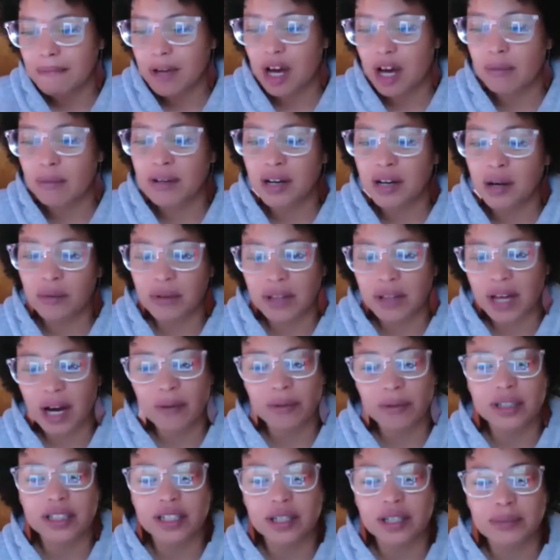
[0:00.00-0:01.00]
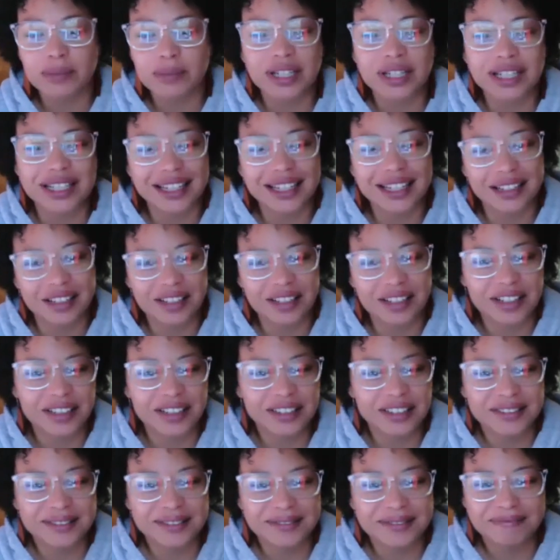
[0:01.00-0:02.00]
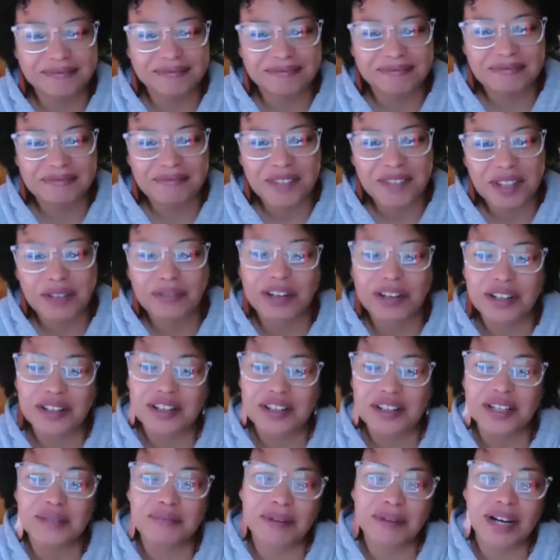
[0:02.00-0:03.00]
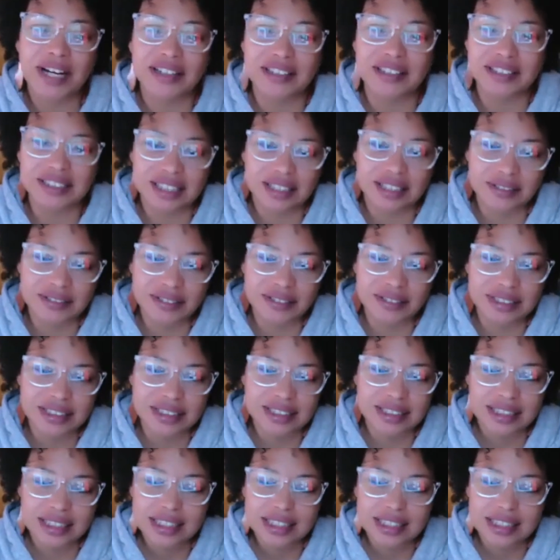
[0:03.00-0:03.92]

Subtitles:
coming up with how we're going to be together rather than by ourselves.